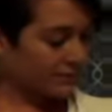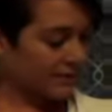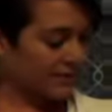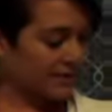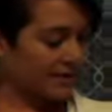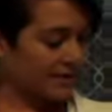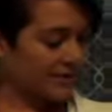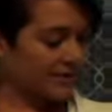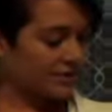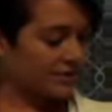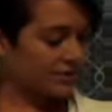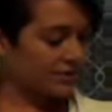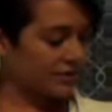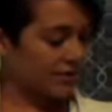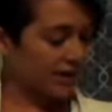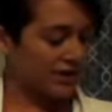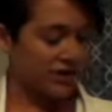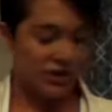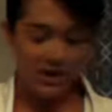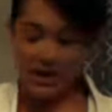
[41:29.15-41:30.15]
That's the
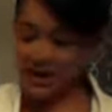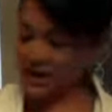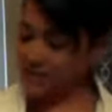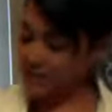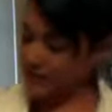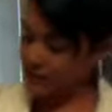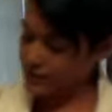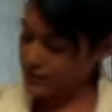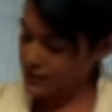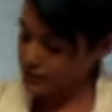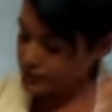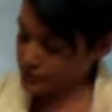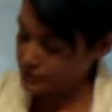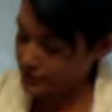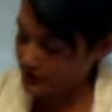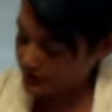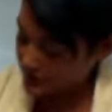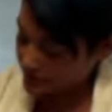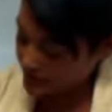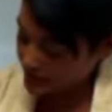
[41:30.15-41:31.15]
direction I have my
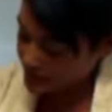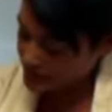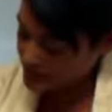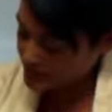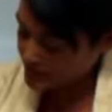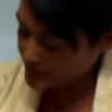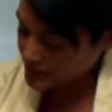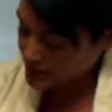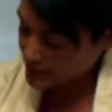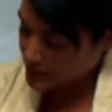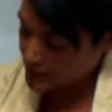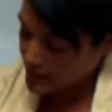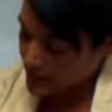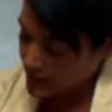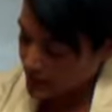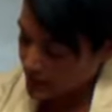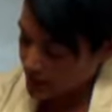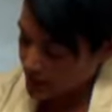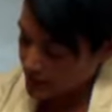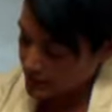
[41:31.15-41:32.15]
clothespin facing.
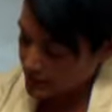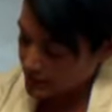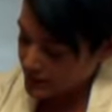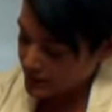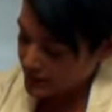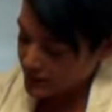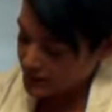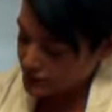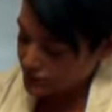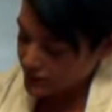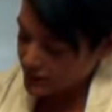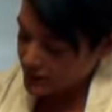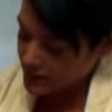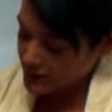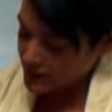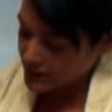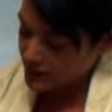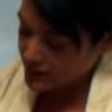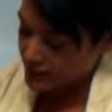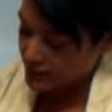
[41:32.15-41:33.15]
My pin is right
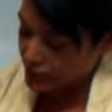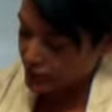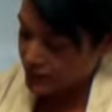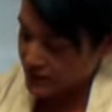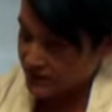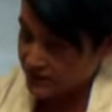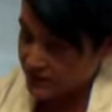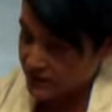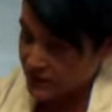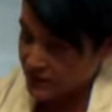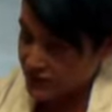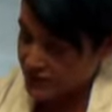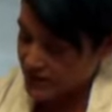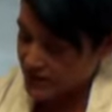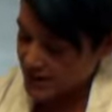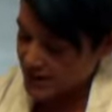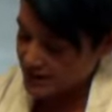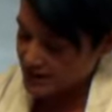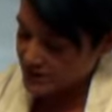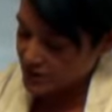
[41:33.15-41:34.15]
here where my finger's
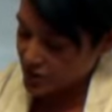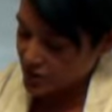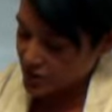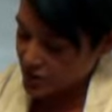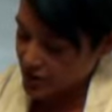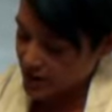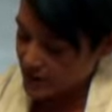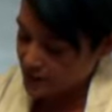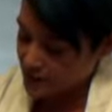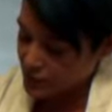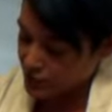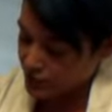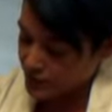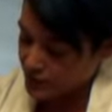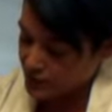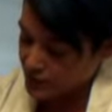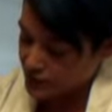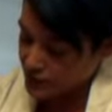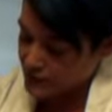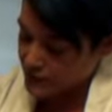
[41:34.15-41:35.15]
at, so I'm going
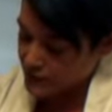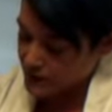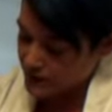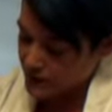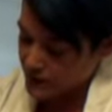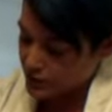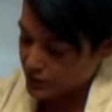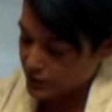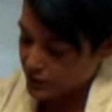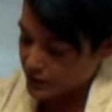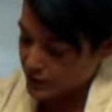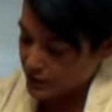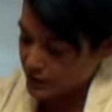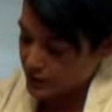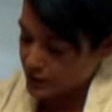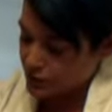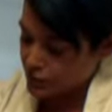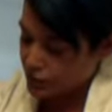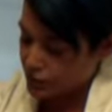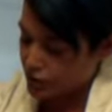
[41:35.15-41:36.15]
to take another pin
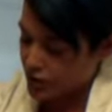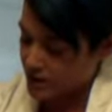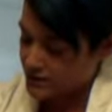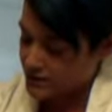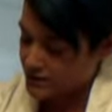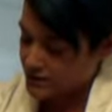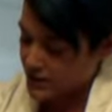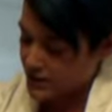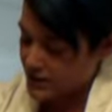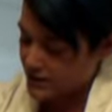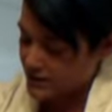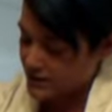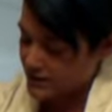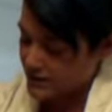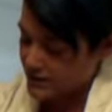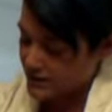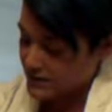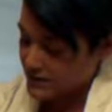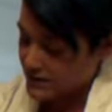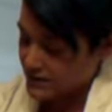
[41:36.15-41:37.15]
and cross that.
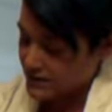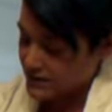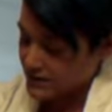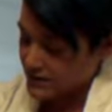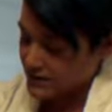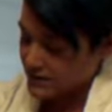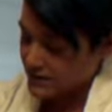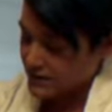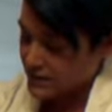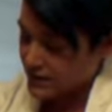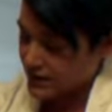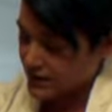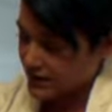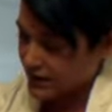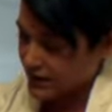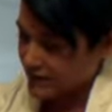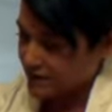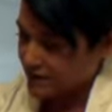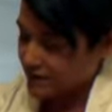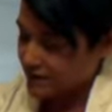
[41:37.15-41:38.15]
And
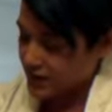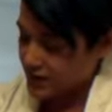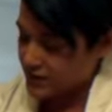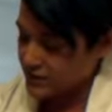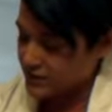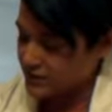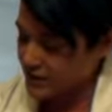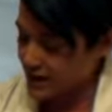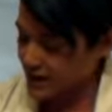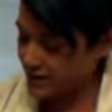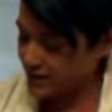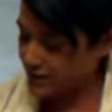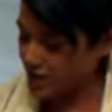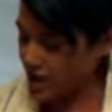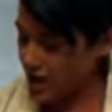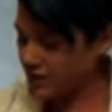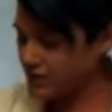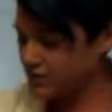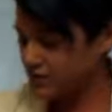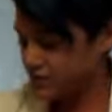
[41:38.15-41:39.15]
I felt that
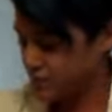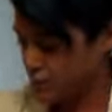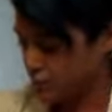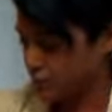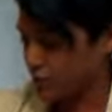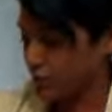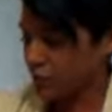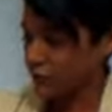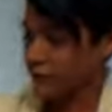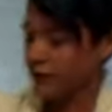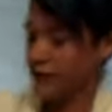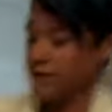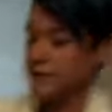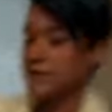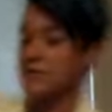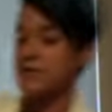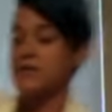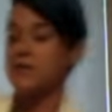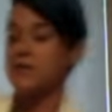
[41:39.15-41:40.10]
locked, so perfect.